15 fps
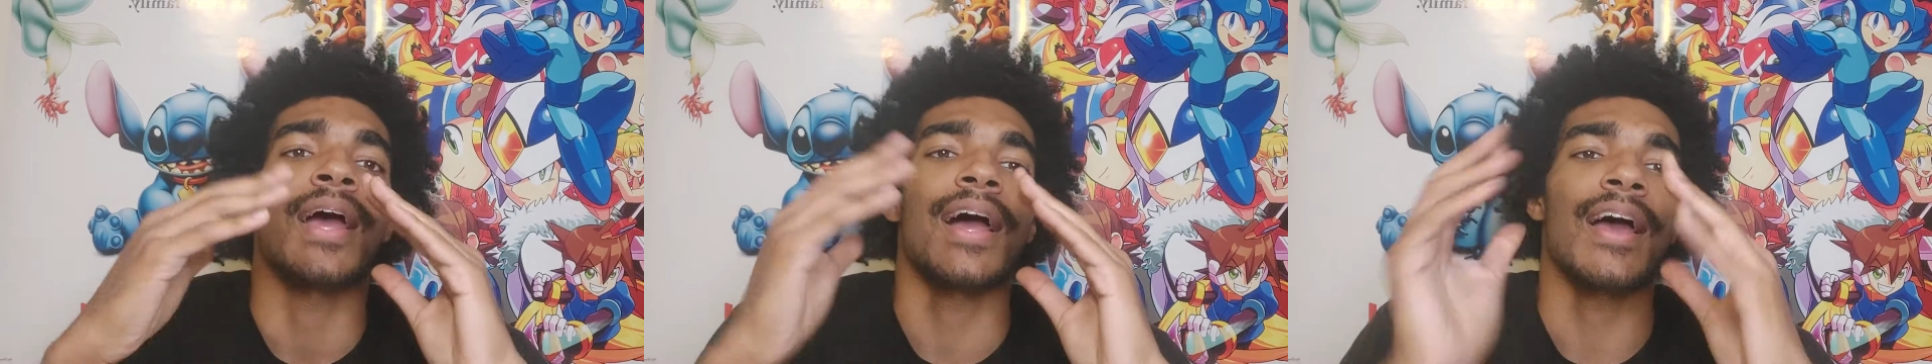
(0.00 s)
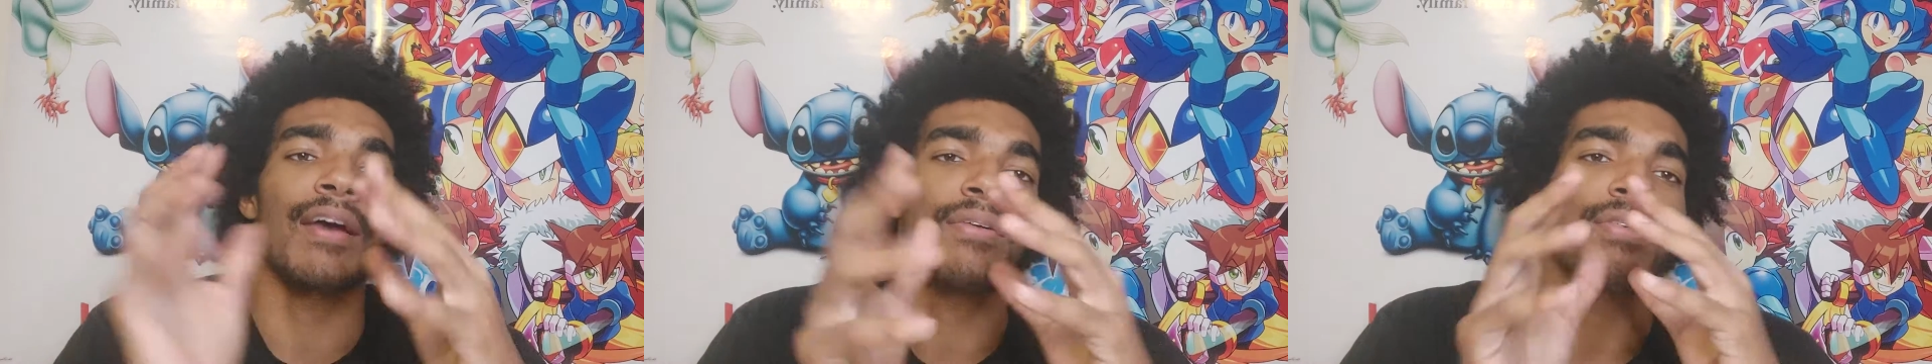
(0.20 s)

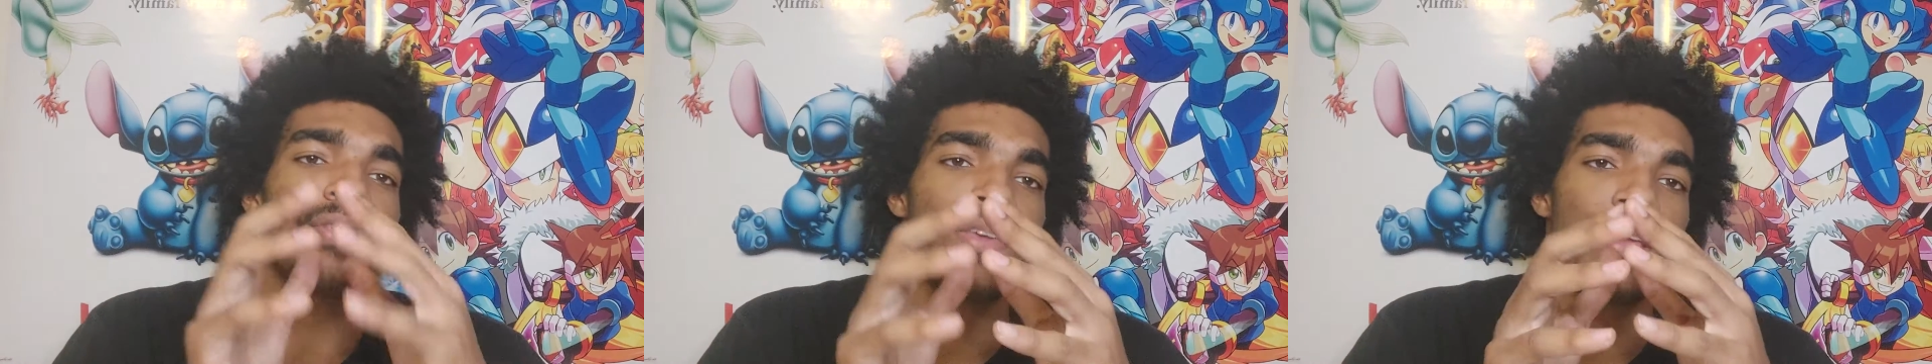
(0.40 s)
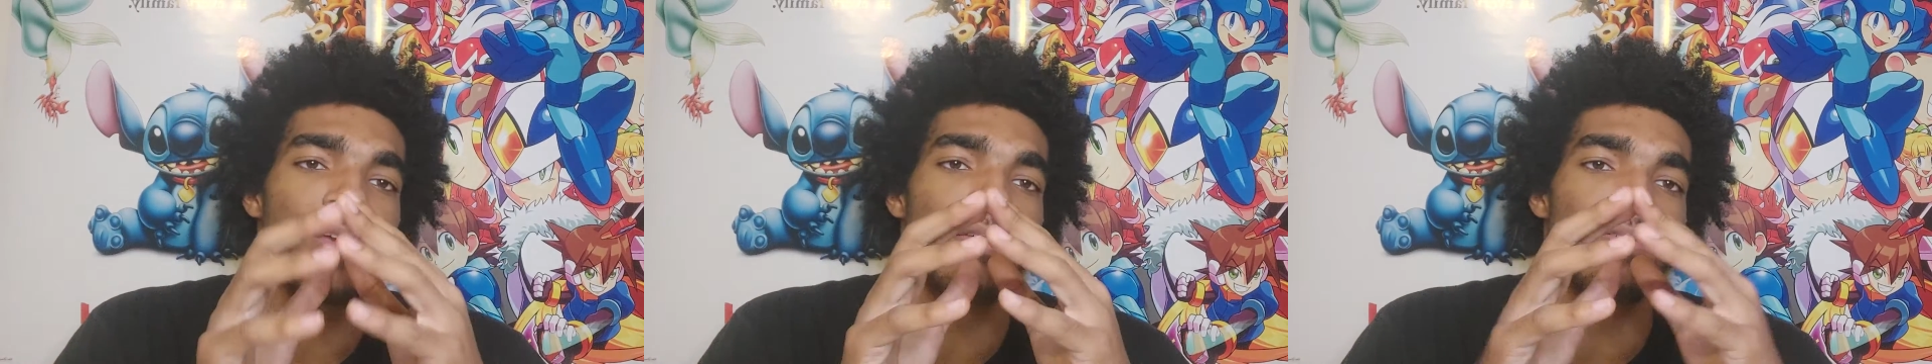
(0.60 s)
I
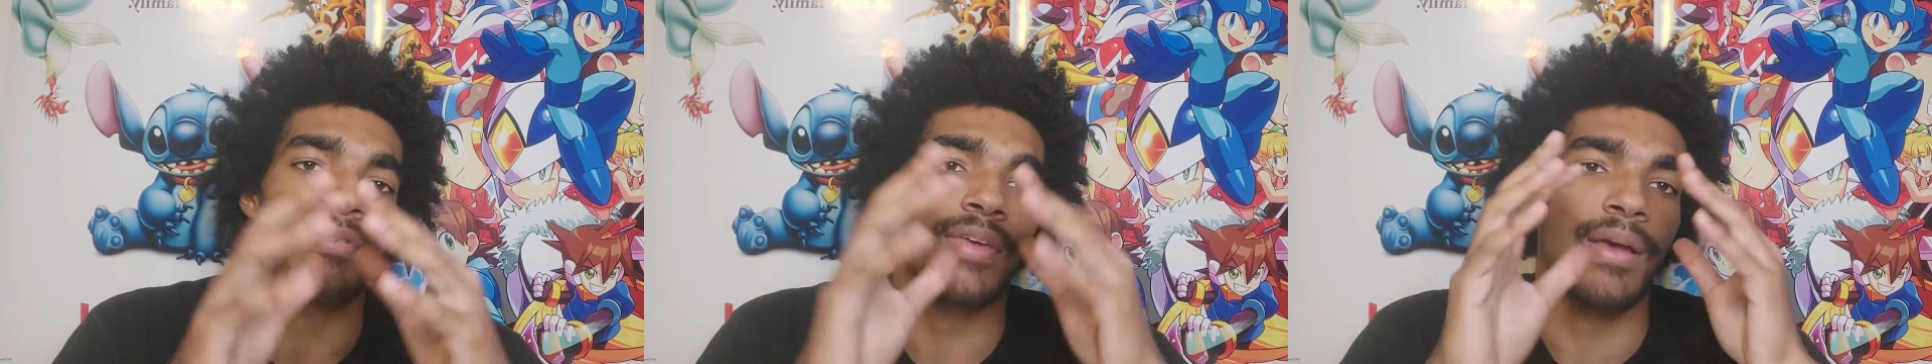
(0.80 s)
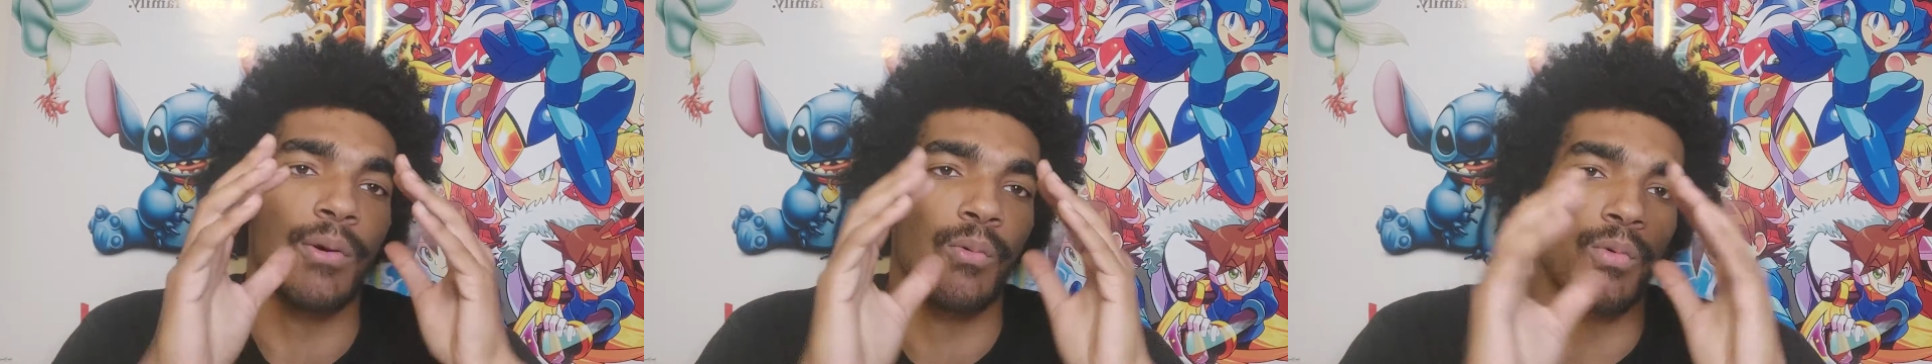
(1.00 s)
think
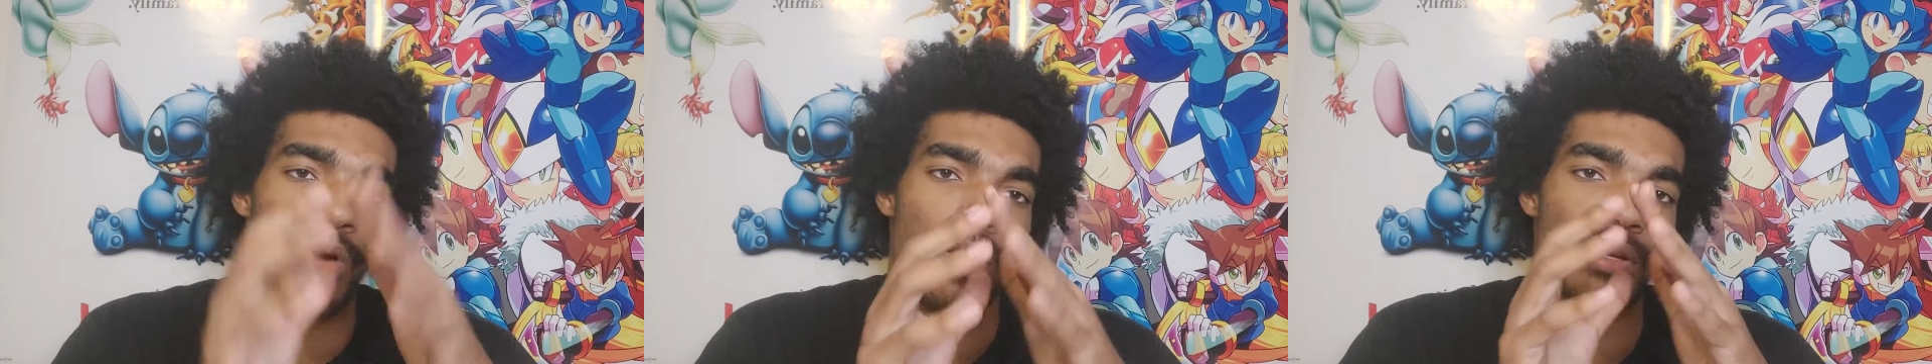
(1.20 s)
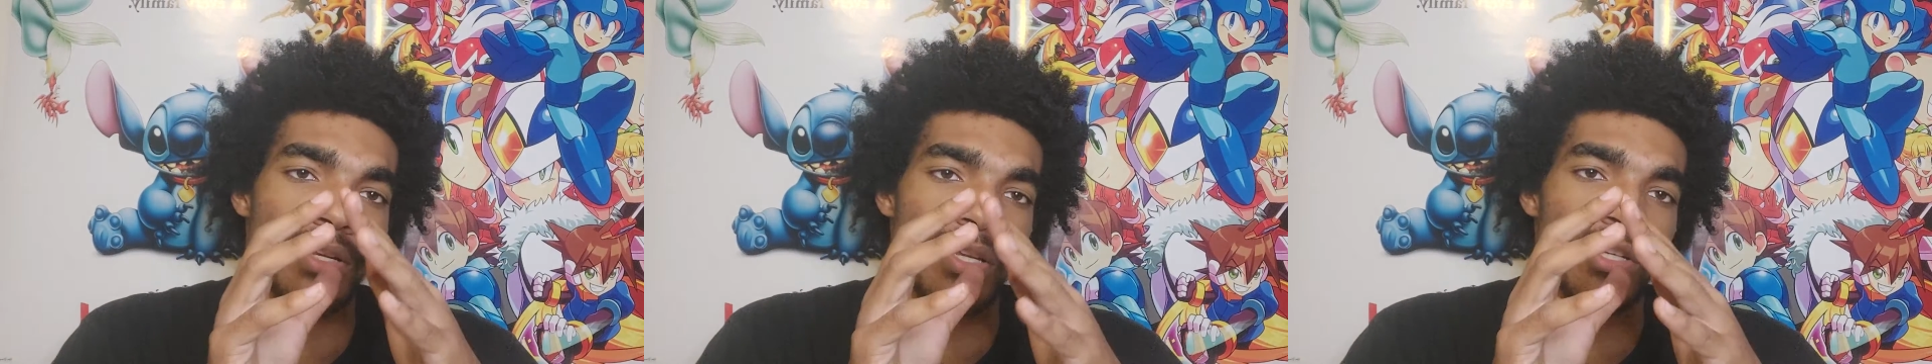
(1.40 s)
that
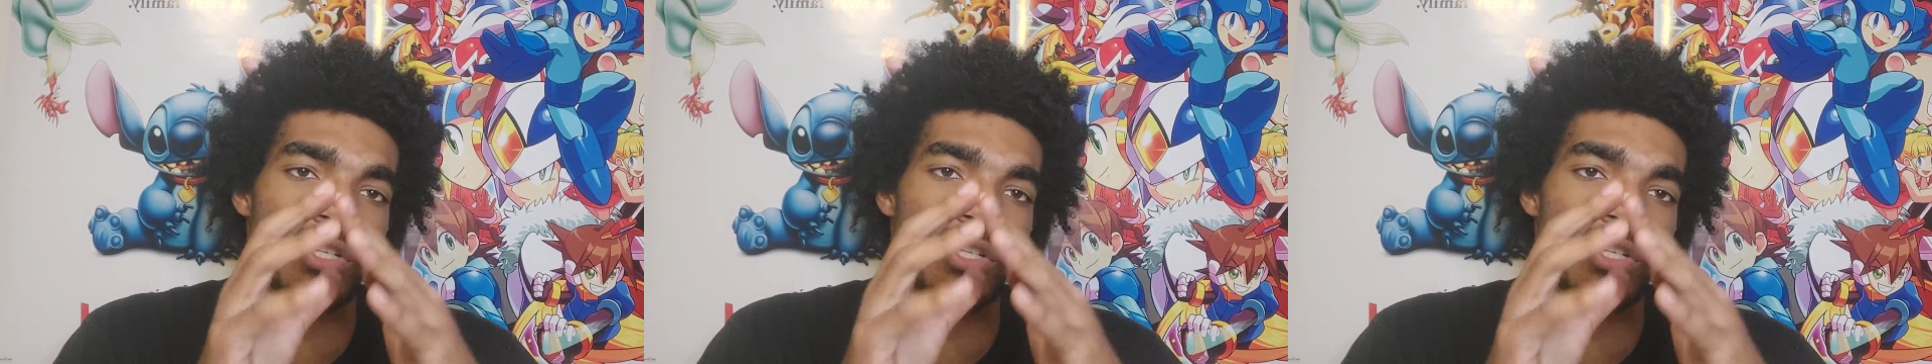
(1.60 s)
Wanda,